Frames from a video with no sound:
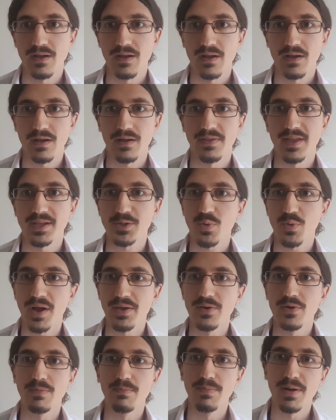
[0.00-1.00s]
That's why
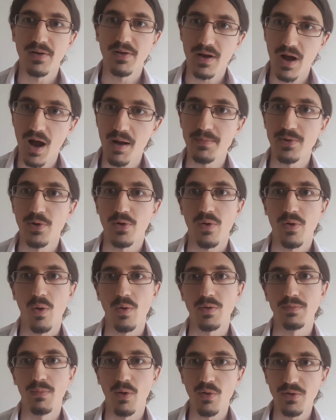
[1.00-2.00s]
you become your
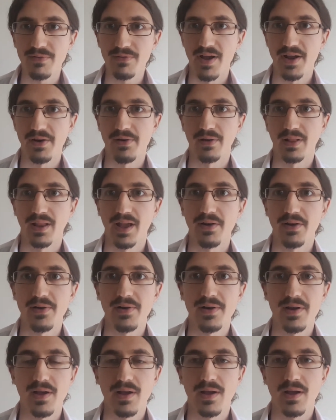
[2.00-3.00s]
own motivator
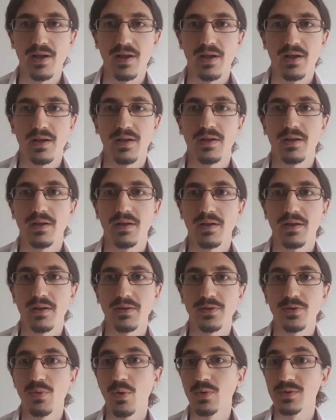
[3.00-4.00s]
later.
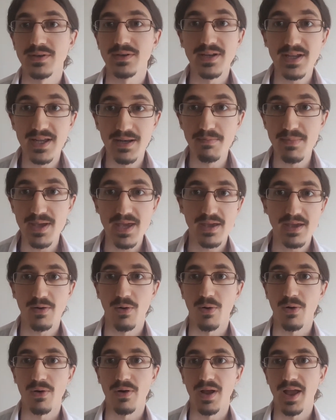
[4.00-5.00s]
You won't need me
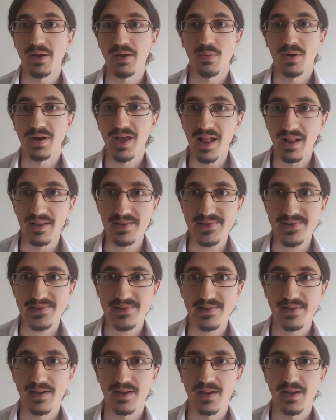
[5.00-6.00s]
or anyone else.
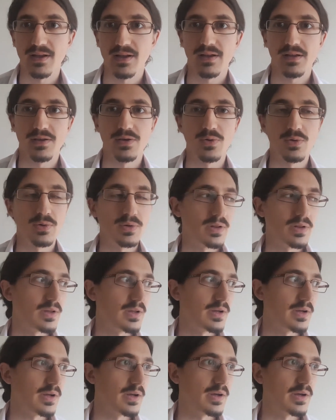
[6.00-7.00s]
You
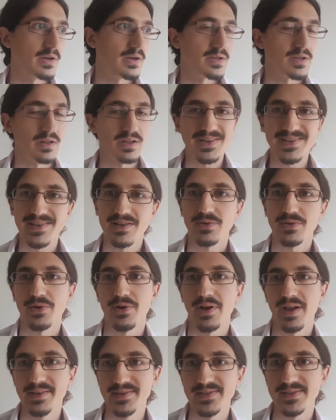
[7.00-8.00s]
will listen to your
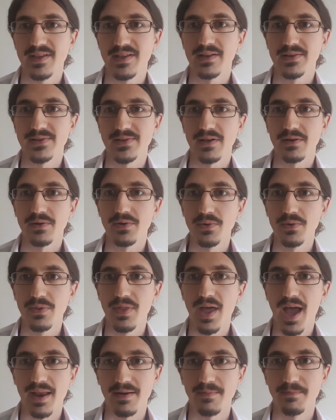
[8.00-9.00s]
instincts and do
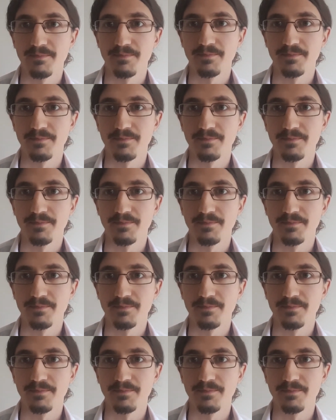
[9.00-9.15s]
that